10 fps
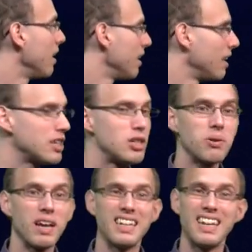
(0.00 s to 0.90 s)
Let's look
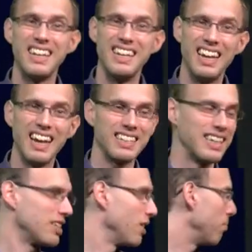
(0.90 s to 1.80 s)
at the next
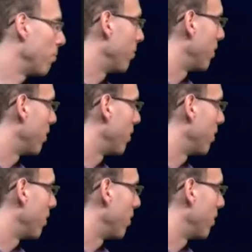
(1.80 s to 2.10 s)
example,